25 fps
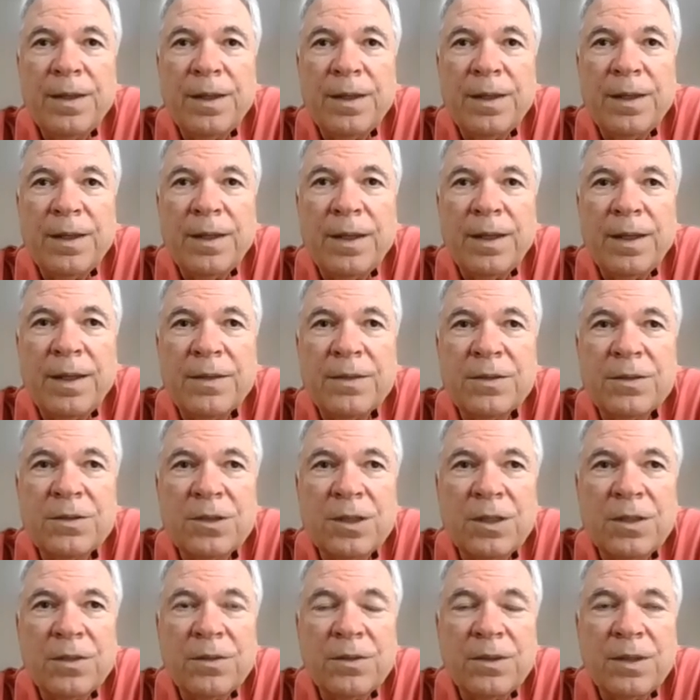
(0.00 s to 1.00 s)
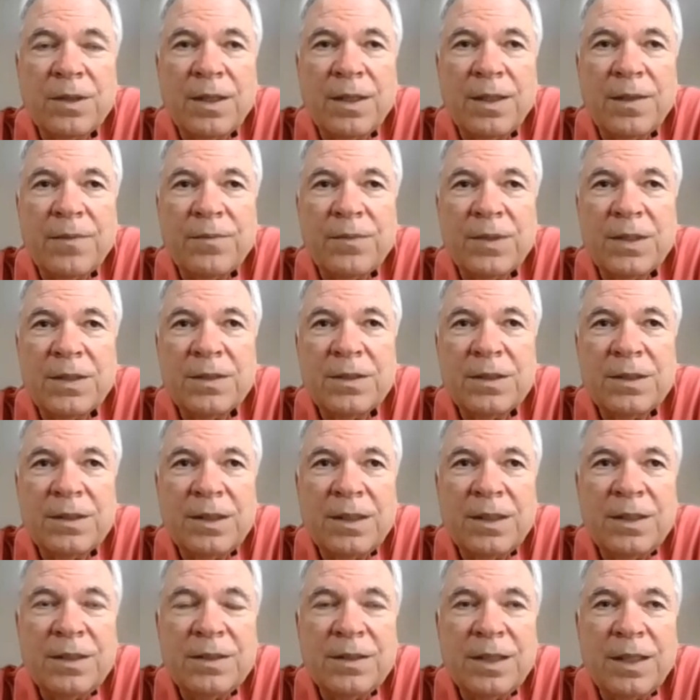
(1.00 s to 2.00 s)
And so
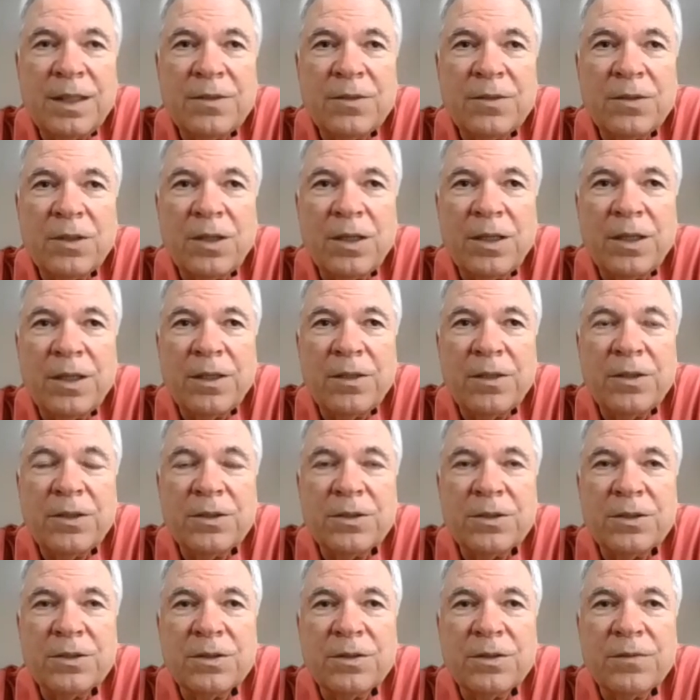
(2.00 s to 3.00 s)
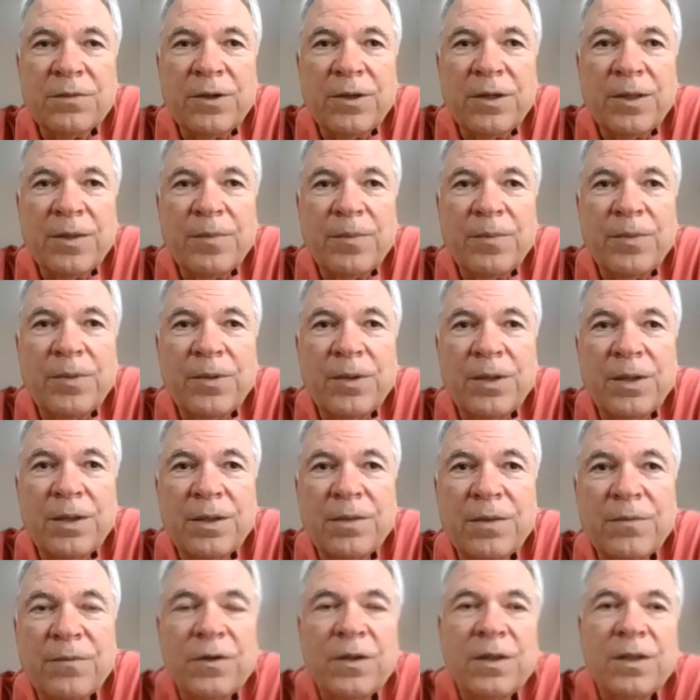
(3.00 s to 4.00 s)
these endocardial cushions are very
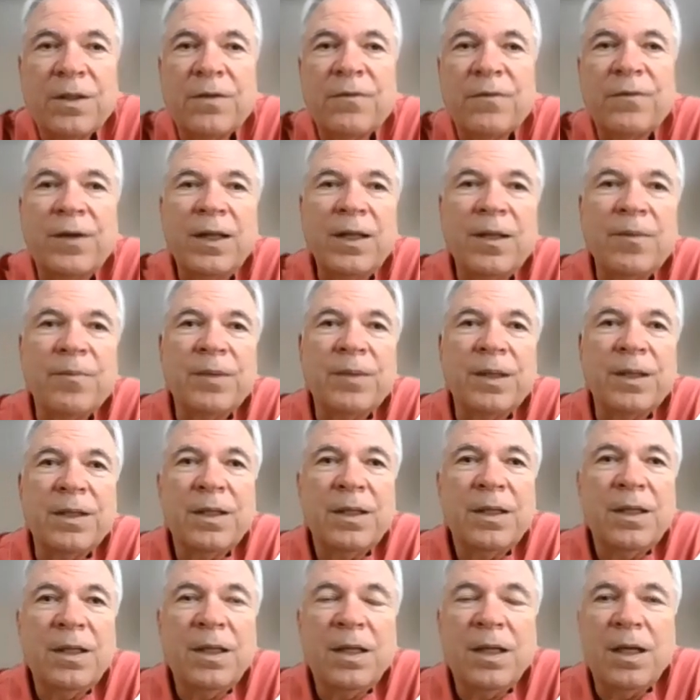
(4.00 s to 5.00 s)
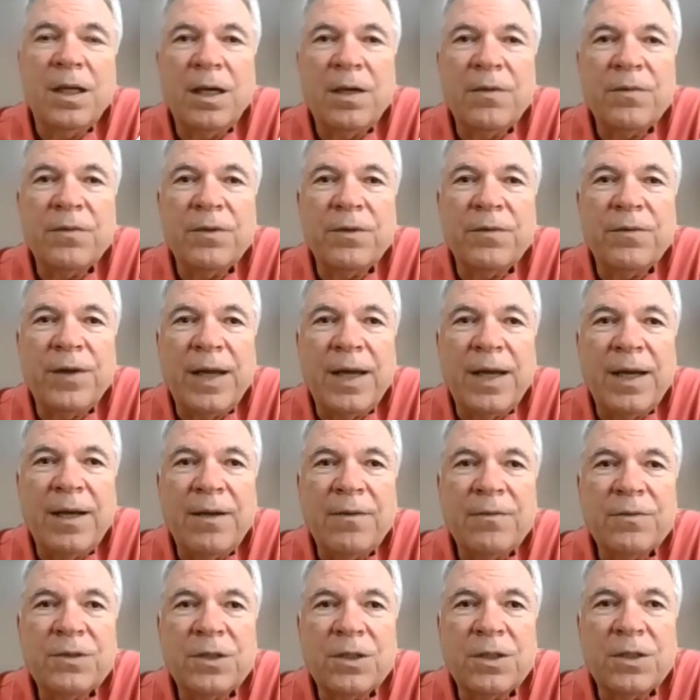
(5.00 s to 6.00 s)
important for the development of the
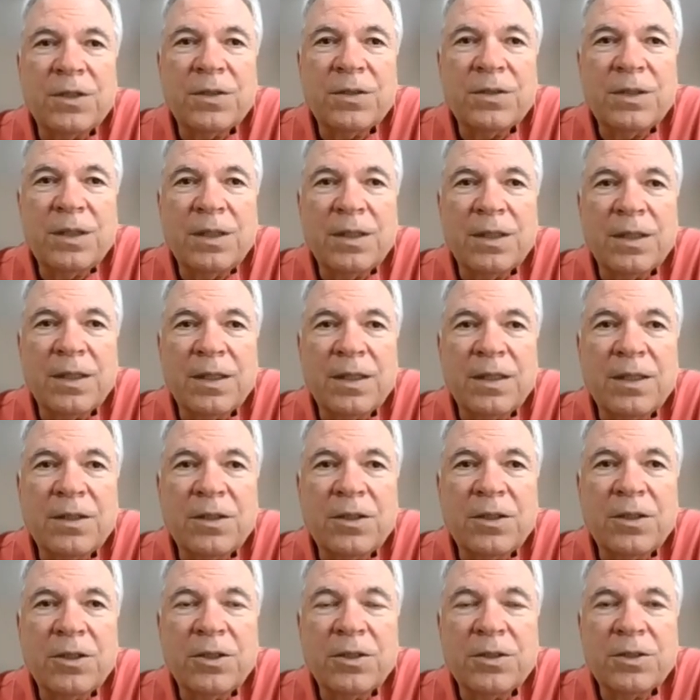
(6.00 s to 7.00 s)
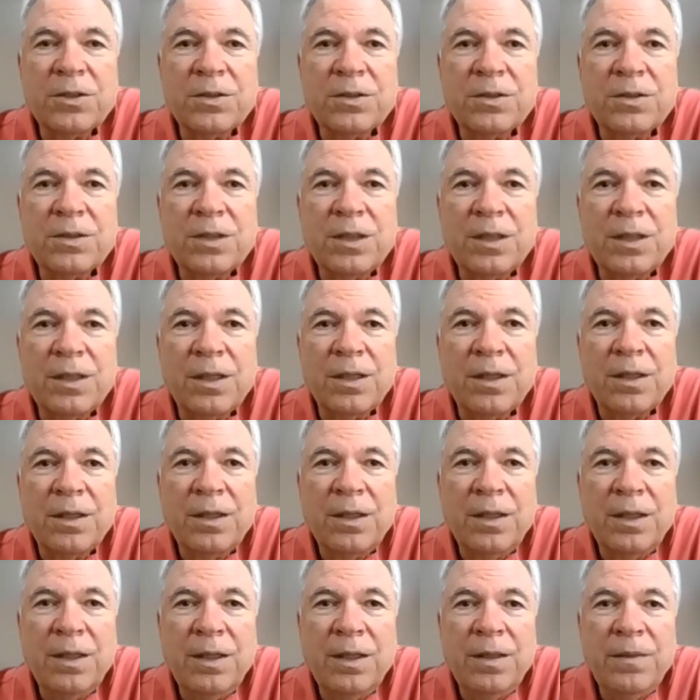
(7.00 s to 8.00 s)
valves. You can see the cushions here,
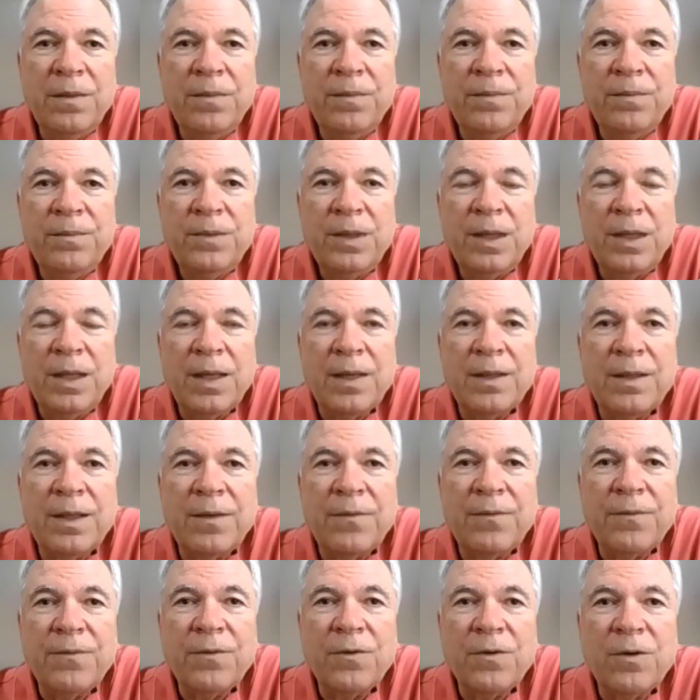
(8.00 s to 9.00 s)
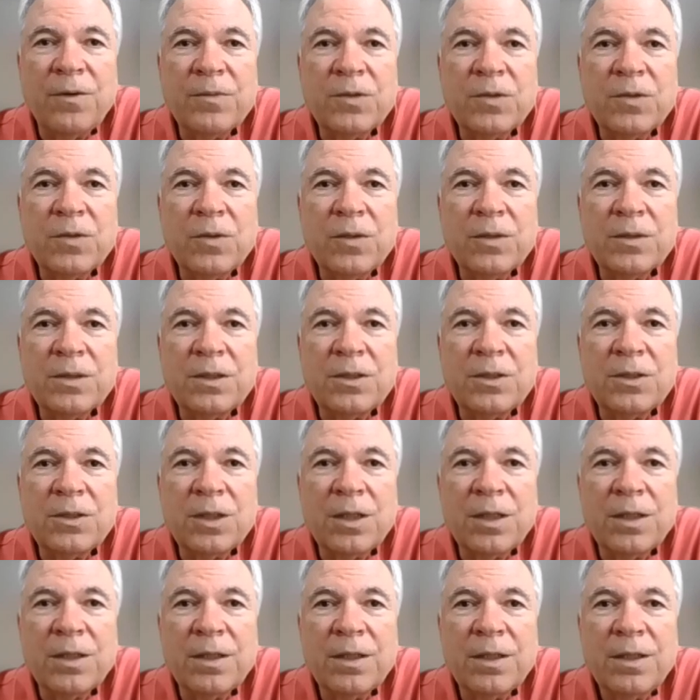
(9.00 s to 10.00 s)
and they form towards each
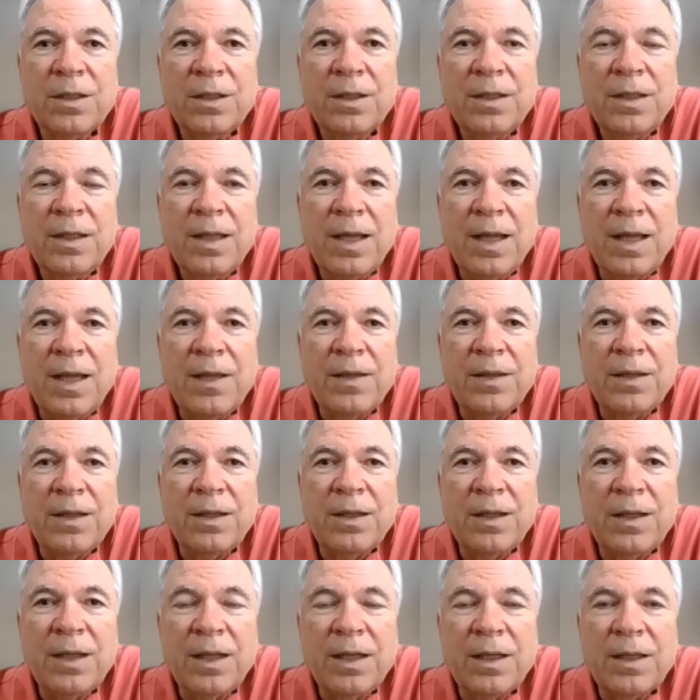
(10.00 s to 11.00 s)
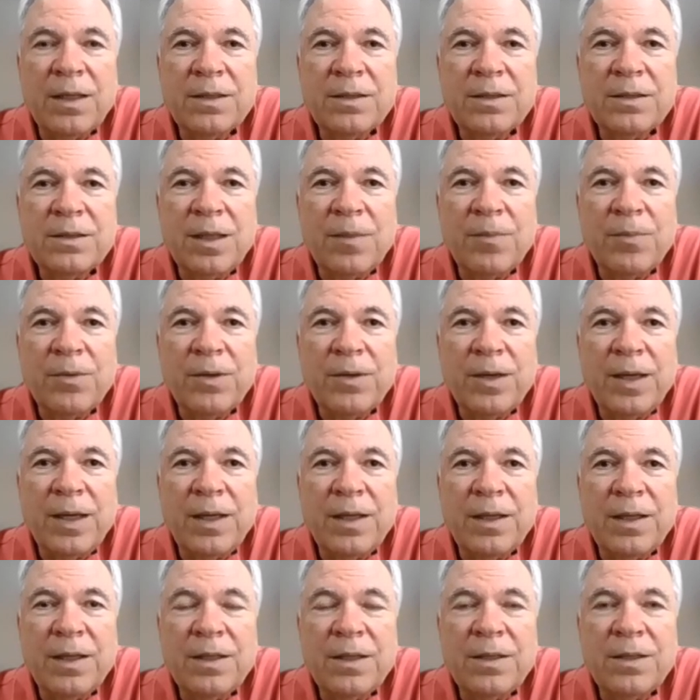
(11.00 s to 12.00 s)
other, and then they
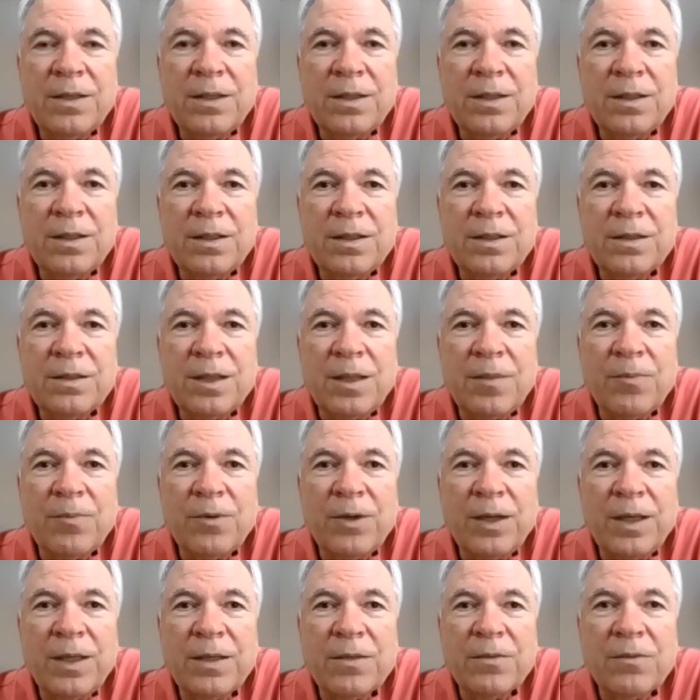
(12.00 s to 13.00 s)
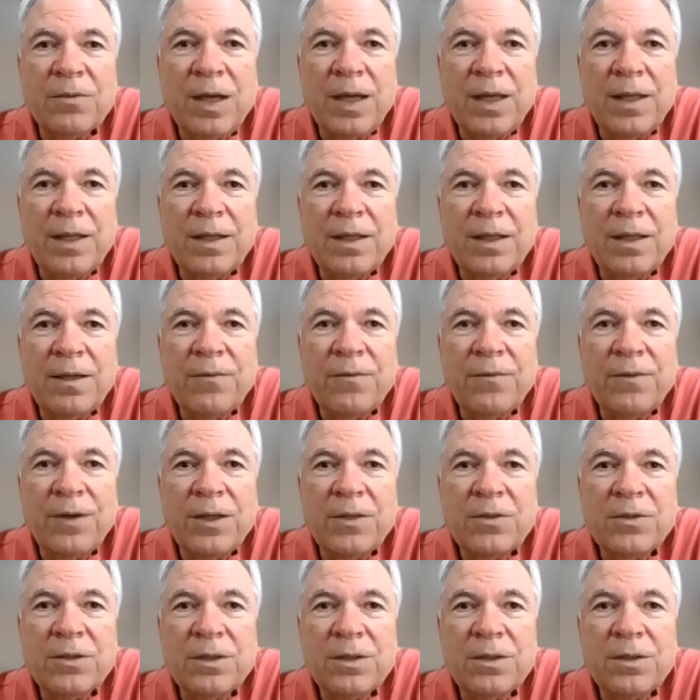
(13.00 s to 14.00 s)
separate the right and left
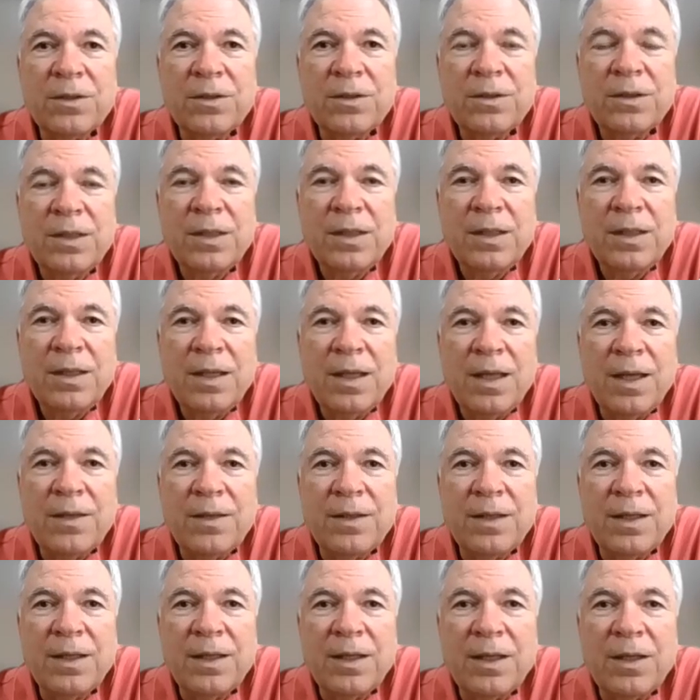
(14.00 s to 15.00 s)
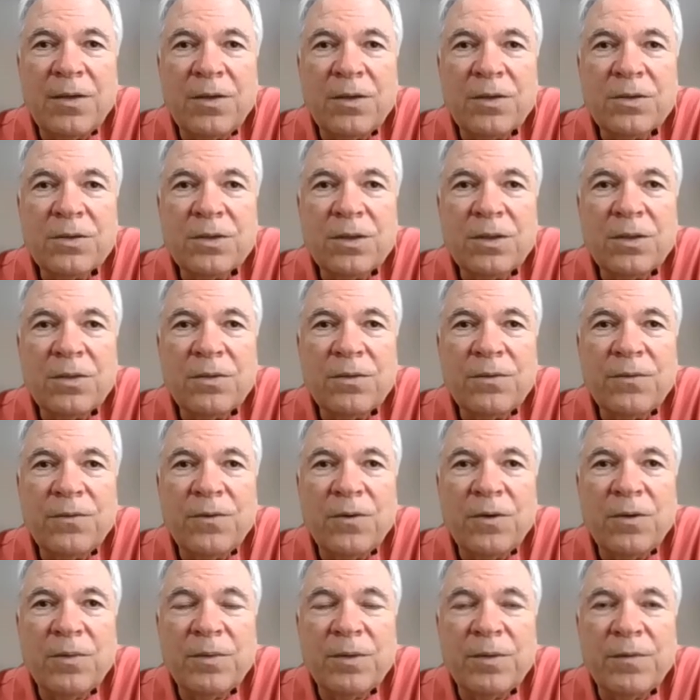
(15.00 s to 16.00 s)
ventricle, and then they also
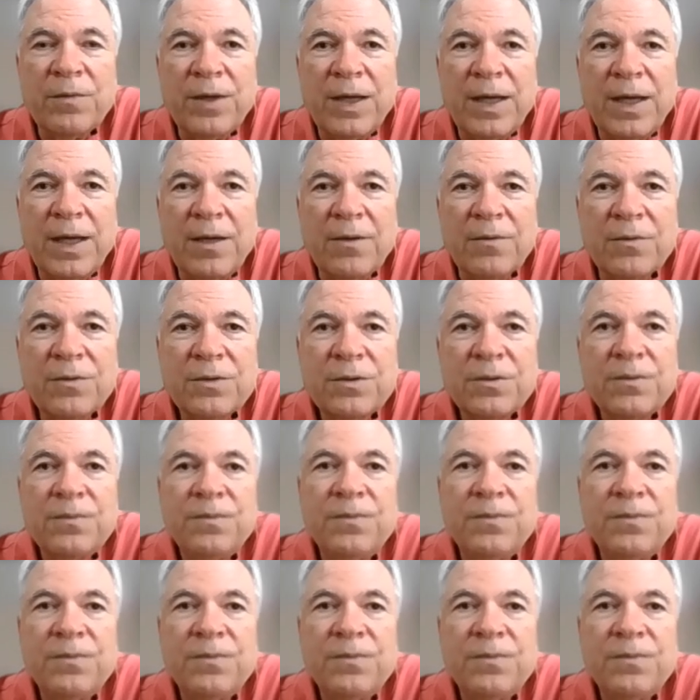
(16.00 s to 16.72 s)
form the valves.